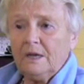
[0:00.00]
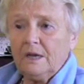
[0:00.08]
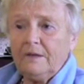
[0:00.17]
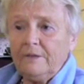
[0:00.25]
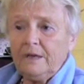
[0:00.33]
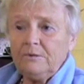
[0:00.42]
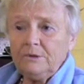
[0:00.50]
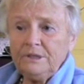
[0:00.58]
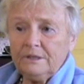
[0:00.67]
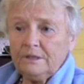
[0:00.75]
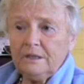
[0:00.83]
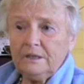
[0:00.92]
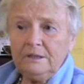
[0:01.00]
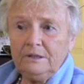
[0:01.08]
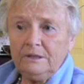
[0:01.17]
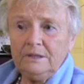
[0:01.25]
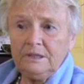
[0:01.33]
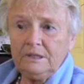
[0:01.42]
And then we started
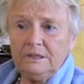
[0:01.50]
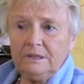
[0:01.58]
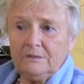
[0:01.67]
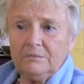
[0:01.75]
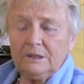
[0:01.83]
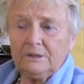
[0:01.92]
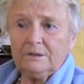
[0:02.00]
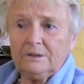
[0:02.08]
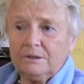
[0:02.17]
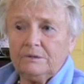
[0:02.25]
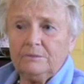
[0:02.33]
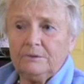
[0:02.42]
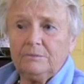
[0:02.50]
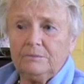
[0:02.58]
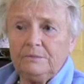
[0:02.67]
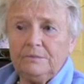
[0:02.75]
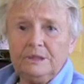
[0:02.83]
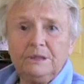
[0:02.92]
the knitting because there were
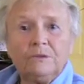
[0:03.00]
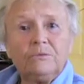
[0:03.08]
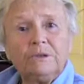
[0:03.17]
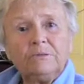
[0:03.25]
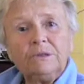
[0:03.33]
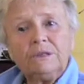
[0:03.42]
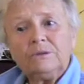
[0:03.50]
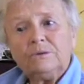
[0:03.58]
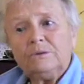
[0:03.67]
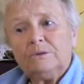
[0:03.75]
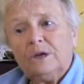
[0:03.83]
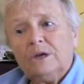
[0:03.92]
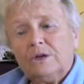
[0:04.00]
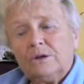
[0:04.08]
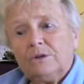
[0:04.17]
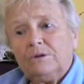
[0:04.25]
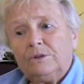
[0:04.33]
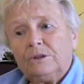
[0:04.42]
many women who
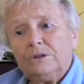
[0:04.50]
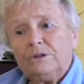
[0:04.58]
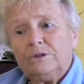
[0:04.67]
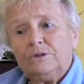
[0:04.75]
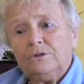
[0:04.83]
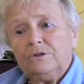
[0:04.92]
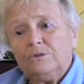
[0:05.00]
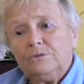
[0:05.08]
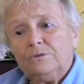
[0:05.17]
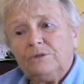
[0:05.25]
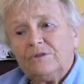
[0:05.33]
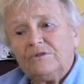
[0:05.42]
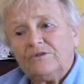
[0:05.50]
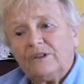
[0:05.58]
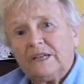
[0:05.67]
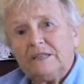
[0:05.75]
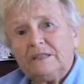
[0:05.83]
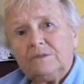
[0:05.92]
couldn't do the
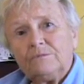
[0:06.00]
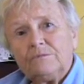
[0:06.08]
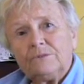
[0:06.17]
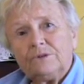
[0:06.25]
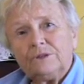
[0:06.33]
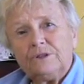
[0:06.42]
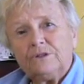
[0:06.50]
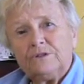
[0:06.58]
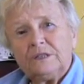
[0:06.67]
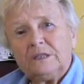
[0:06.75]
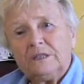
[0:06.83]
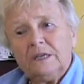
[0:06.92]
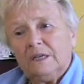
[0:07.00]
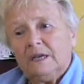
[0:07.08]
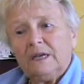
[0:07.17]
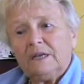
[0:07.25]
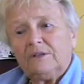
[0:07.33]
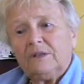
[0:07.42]
fine embroidery,
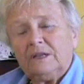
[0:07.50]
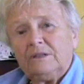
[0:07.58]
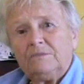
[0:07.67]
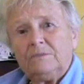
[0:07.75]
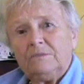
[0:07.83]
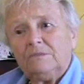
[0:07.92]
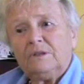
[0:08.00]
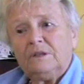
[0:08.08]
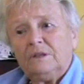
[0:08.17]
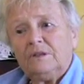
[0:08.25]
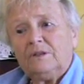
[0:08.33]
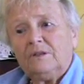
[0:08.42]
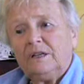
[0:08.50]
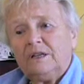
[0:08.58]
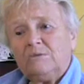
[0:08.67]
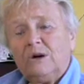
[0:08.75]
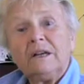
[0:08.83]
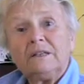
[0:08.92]
and they
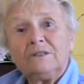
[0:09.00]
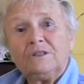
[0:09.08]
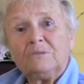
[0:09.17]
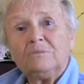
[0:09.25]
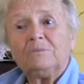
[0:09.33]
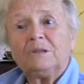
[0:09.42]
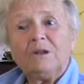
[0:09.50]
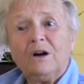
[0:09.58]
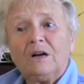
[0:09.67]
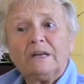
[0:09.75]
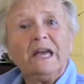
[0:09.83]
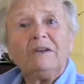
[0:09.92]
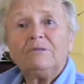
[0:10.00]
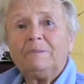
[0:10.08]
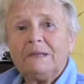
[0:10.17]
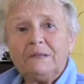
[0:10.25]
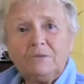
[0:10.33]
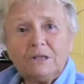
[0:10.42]
wanted to belong.
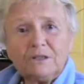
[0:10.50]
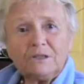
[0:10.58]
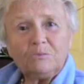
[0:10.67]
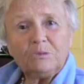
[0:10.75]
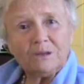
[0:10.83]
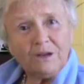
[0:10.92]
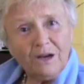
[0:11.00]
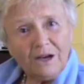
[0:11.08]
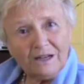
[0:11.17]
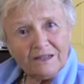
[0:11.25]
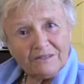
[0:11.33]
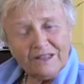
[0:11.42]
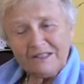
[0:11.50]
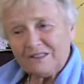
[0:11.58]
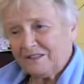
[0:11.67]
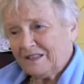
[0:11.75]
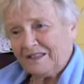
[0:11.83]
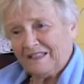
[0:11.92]
Everybody wants to belong.
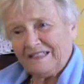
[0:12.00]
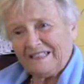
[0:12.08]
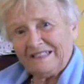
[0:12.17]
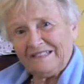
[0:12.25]
That's the thing.